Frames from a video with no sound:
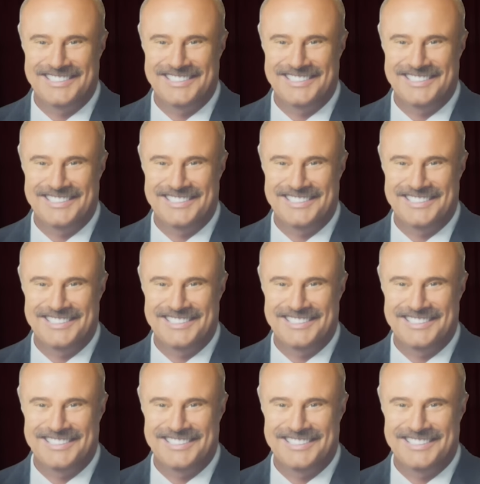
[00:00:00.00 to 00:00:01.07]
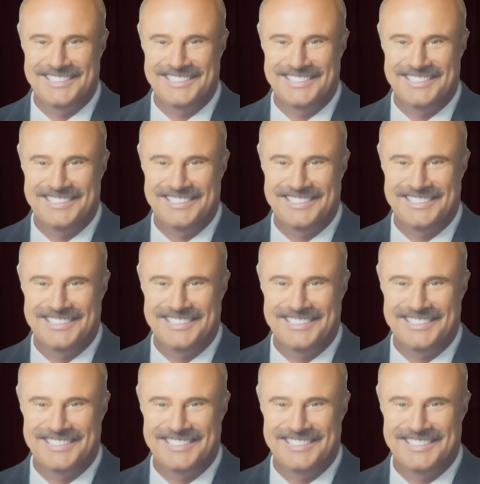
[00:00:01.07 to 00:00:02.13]

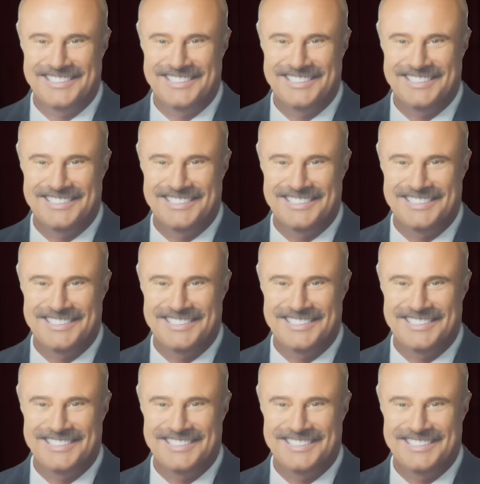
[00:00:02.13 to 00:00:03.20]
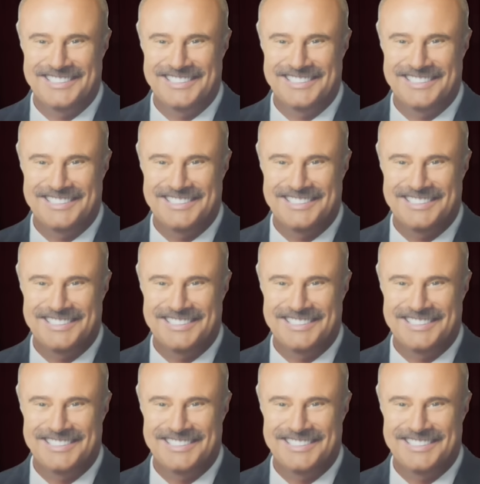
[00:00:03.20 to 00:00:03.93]
(not speaking)